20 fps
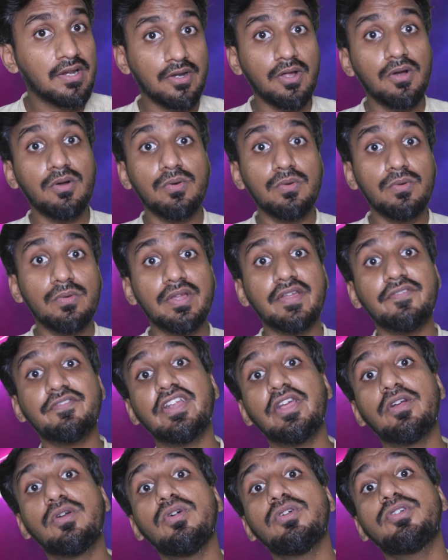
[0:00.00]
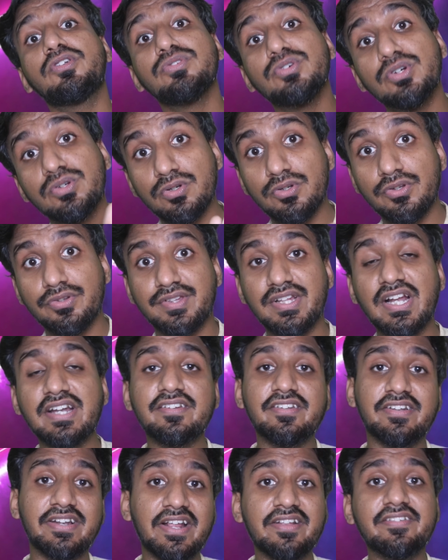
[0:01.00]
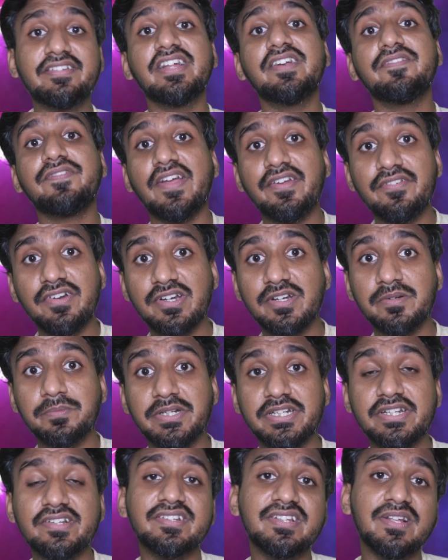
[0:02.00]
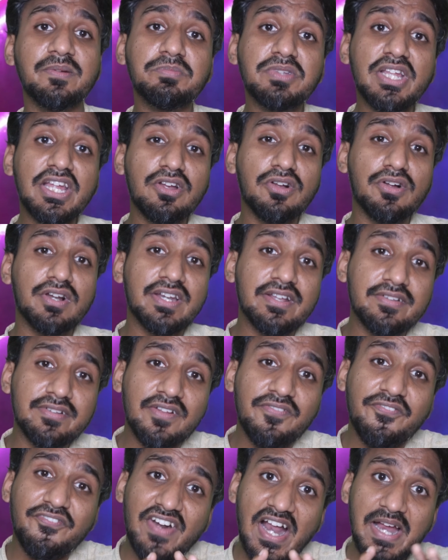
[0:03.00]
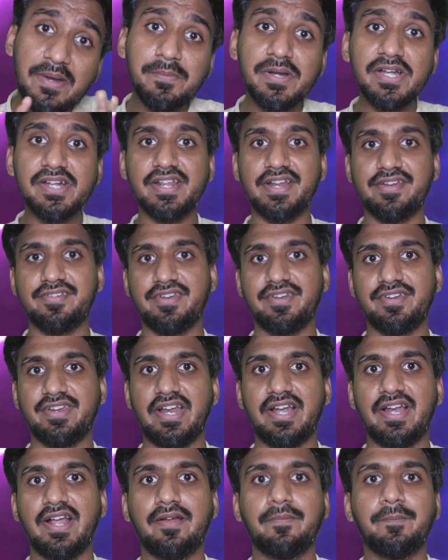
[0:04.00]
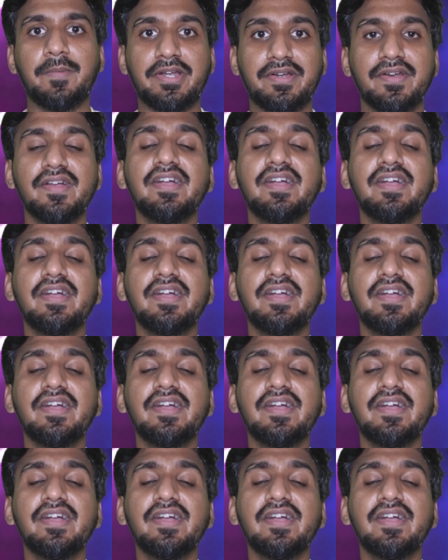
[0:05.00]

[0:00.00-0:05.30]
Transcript: Now, if they go too close, that is less than five hundred meters, something called as fragmentation can happen.